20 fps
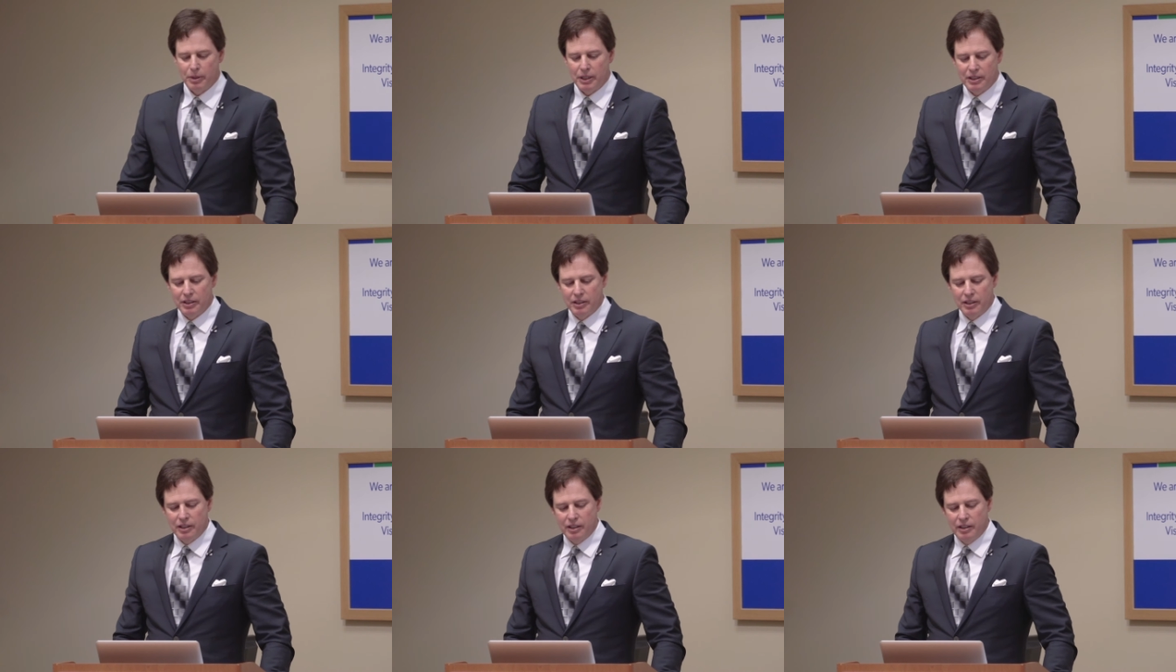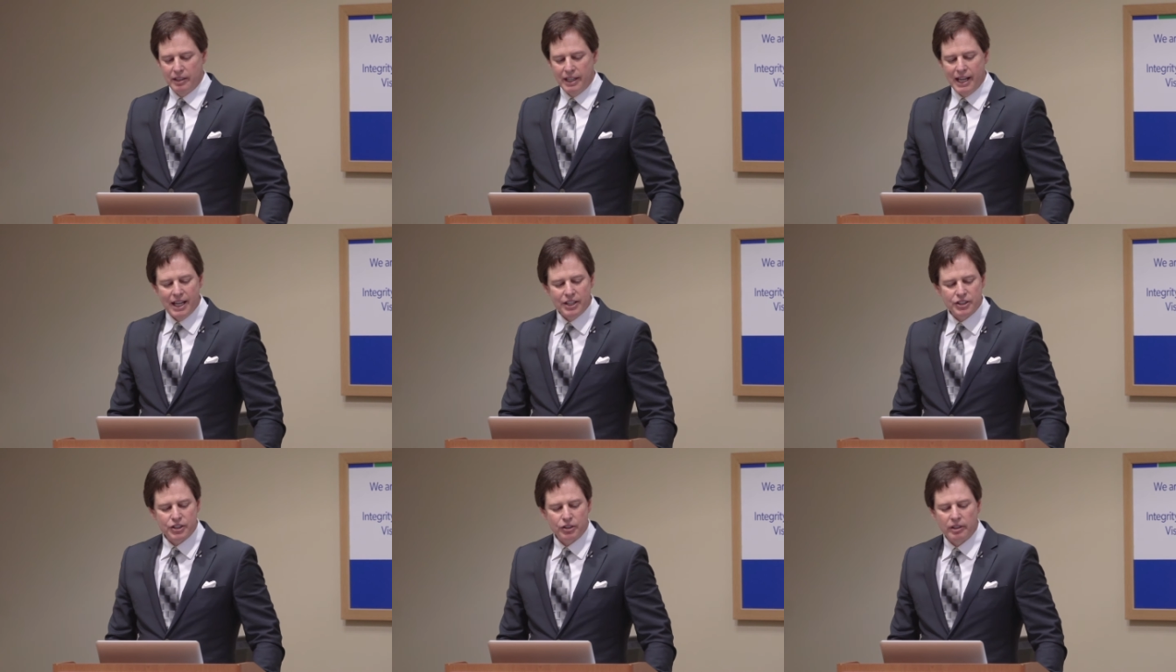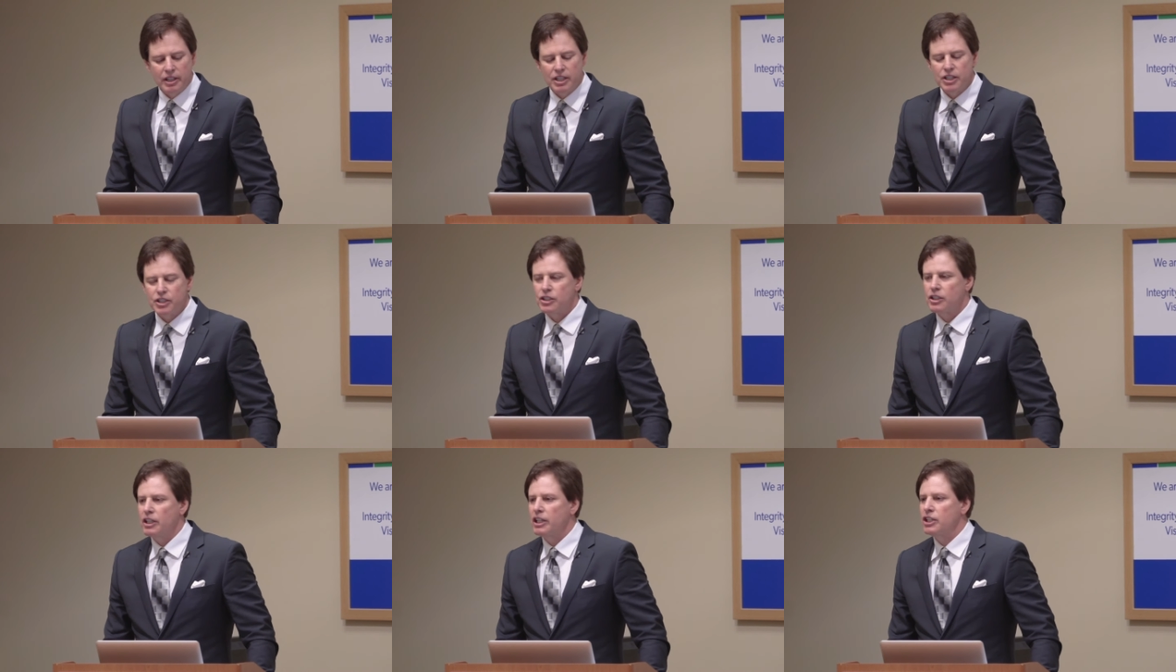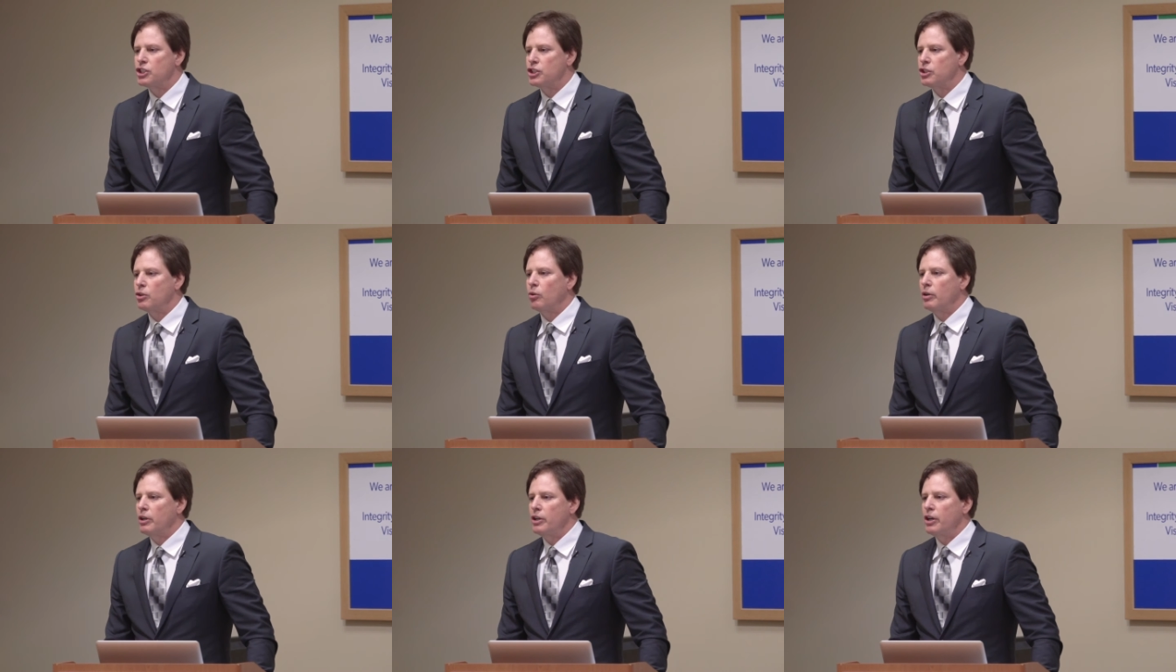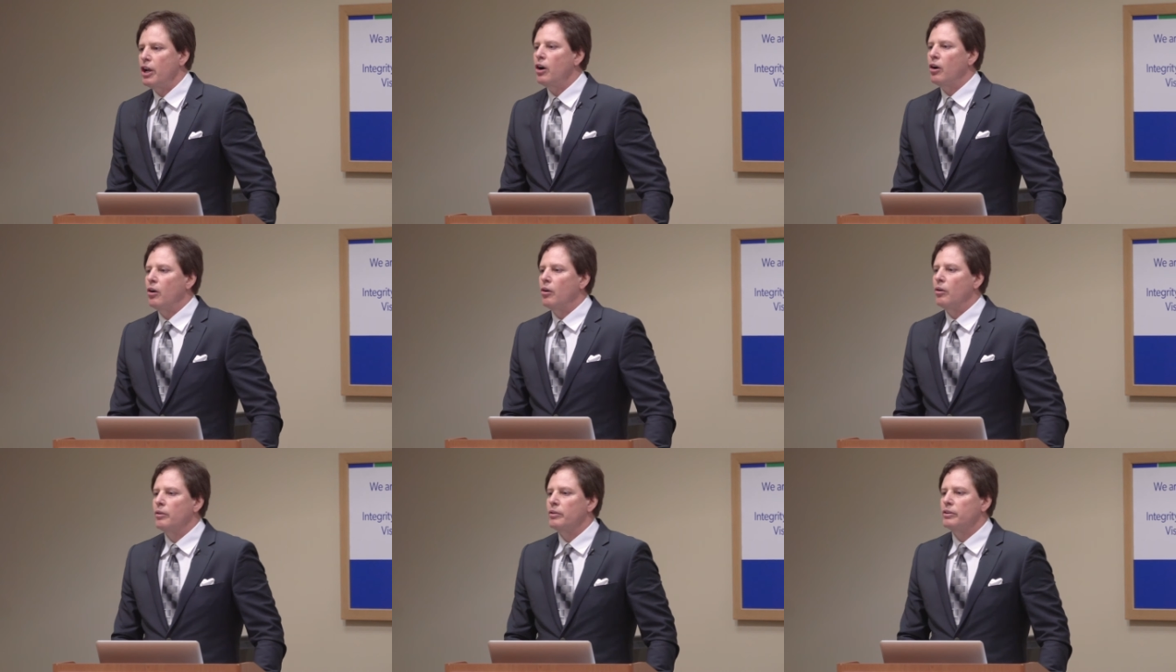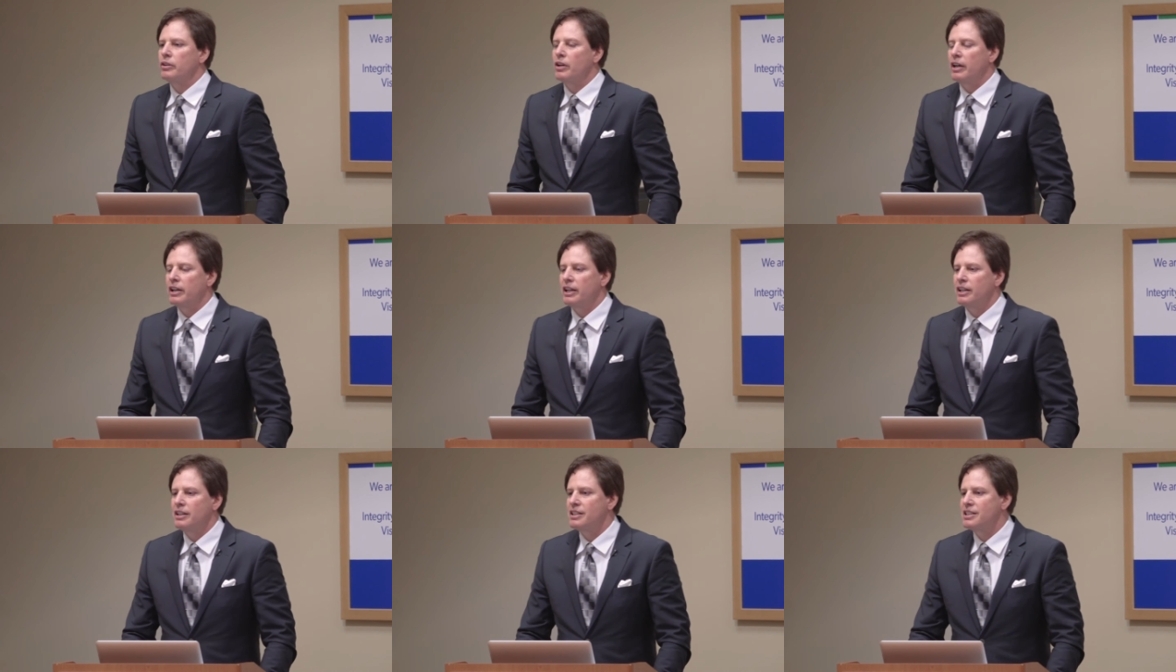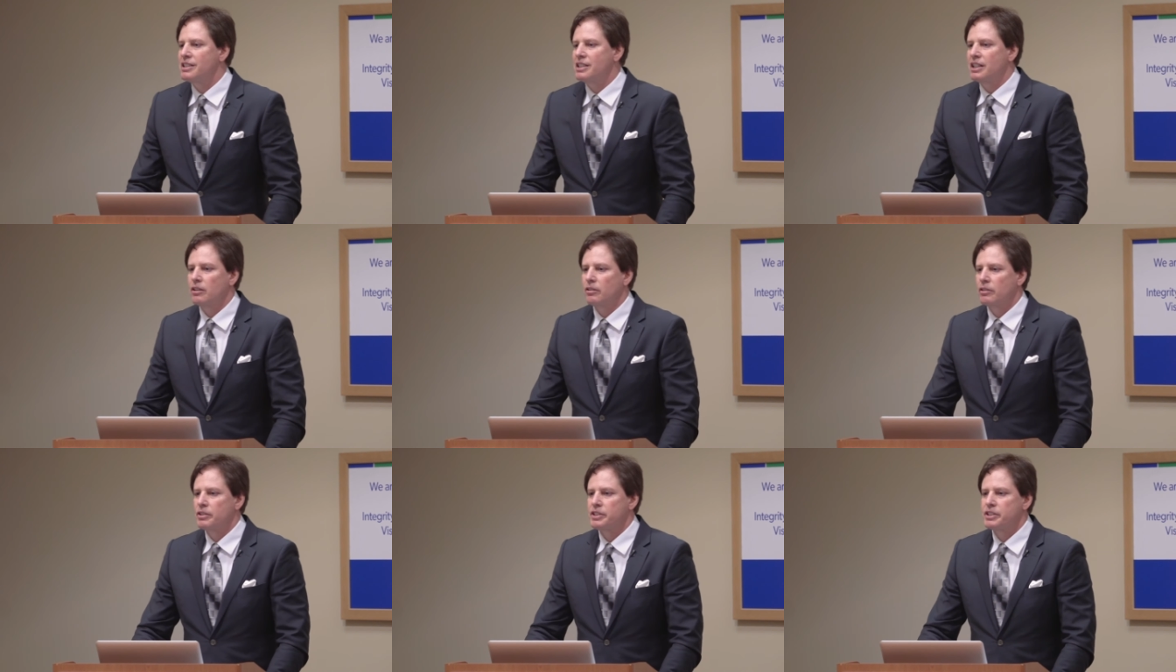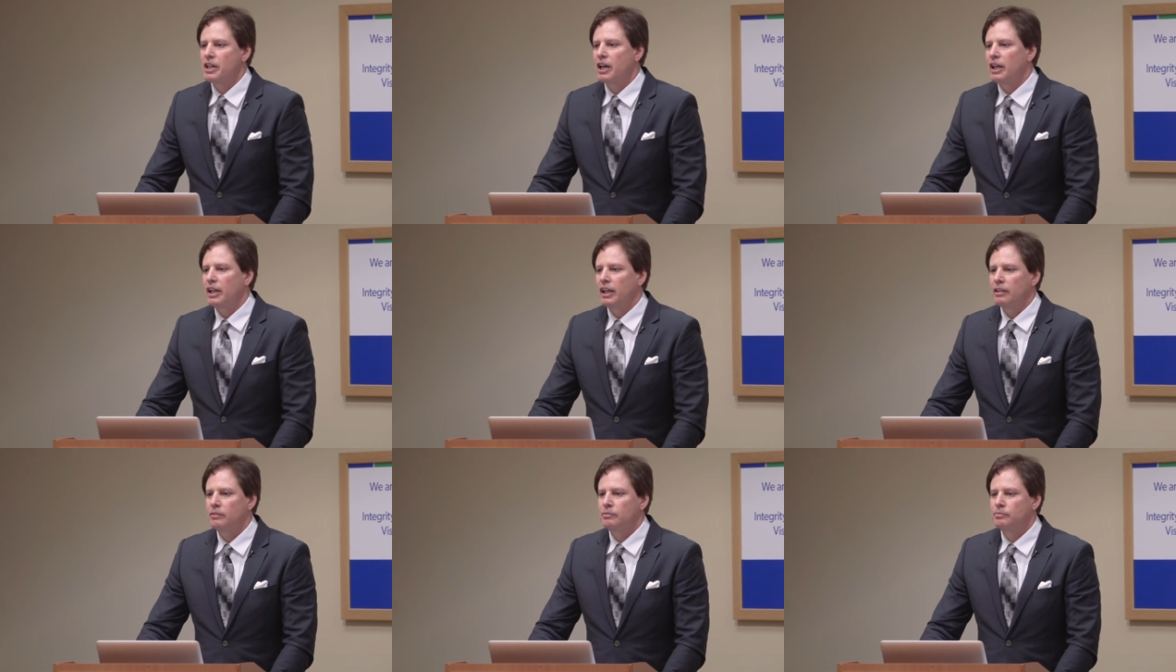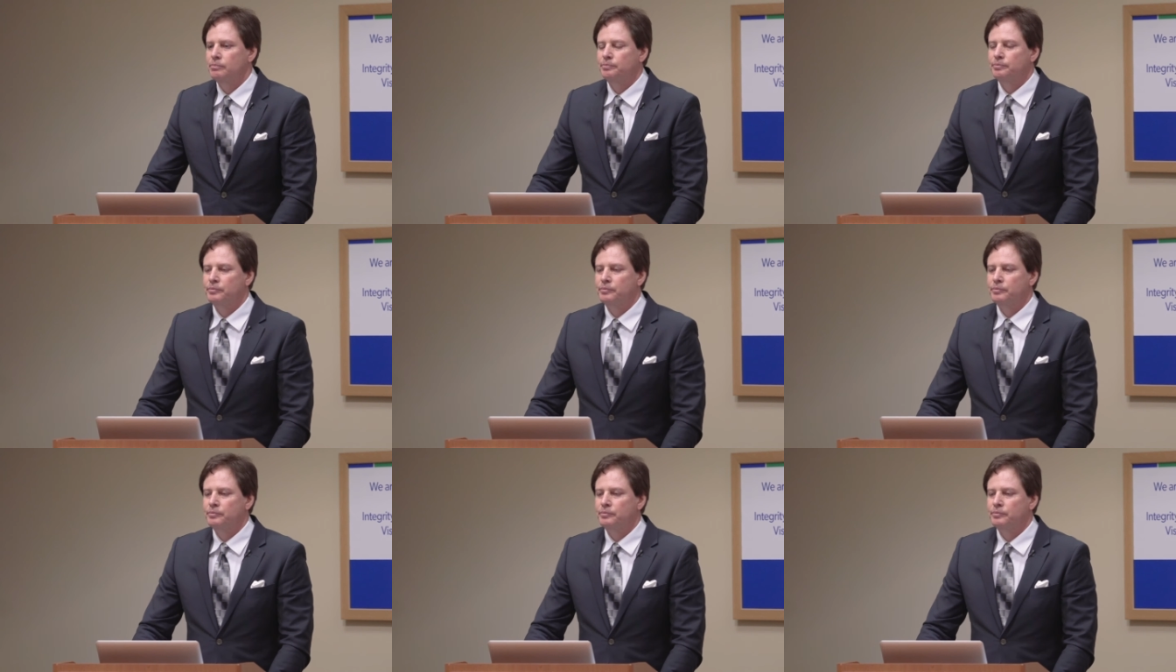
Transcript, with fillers: but the answer is, in short, no, not in a single study.